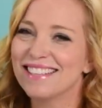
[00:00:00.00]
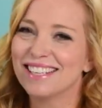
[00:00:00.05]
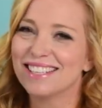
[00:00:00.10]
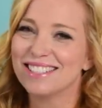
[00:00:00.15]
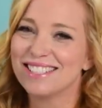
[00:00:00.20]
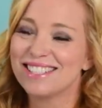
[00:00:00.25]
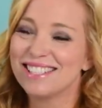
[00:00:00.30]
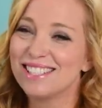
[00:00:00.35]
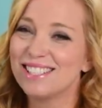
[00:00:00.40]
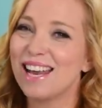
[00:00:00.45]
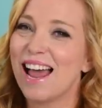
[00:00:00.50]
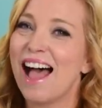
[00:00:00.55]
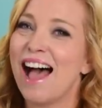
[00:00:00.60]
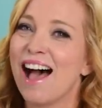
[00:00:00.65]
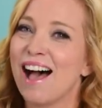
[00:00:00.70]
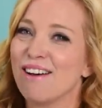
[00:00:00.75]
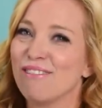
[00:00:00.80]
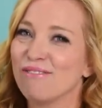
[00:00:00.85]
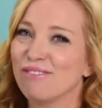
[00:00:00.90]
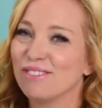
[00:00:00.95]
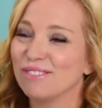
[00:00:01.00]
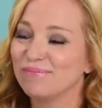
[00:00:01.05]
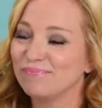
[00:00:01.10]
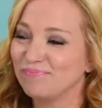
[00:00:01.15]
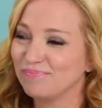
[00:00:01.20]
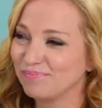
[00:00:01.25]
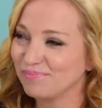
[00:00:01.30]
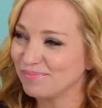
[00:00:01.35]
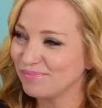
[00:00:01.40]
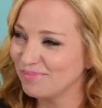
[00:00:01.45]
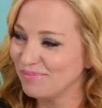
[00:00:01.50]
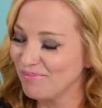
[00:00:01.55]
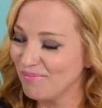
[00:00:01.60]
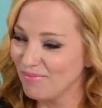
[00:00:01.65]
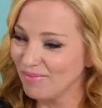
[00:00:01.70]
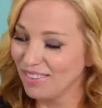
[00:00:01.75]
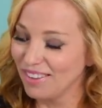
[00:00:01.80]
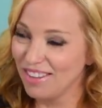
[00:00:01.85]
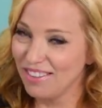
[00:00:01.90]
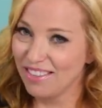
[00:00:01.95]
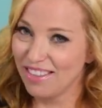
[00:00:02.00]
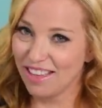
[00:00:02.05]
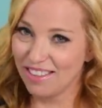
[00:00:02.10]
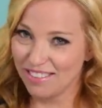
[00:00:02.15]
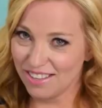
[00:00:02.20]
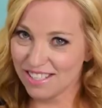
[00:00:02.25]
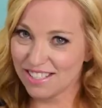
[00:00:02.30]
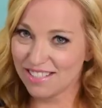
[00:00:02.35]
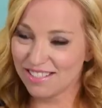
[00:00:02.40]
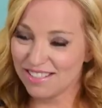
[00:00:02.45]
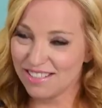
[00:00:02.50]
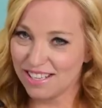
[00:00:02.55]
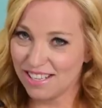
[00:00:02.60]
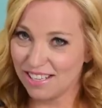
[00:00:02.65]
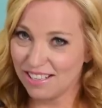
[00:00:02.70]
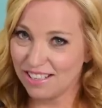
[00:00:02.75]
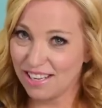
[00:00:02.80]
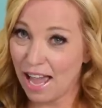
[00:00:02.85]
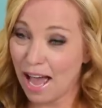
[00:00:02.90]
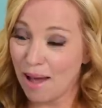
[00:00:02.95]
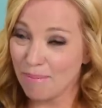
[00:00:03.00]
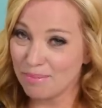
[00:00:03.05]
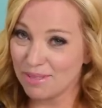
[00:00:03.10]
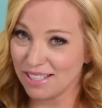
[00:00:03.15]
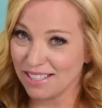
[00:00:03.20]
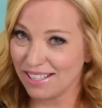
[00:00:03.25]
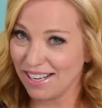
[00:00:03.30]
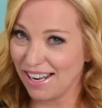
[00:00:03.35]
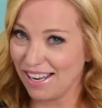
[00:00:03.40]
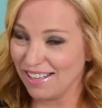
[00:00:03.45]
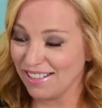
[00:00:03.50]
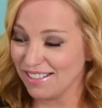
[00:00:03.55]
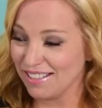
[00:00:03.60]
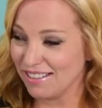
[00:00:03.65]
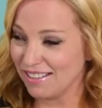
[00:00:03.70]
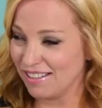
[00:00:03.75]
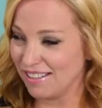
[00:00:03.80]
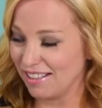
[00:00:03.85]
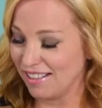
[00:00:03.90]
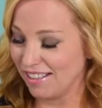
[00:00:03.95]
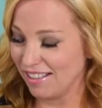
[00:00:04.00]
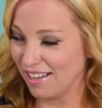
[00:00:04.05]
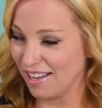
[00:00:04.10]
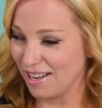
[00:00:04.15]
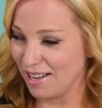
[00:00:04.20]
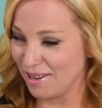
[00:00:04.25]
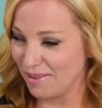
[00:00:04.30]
staff, the captain and the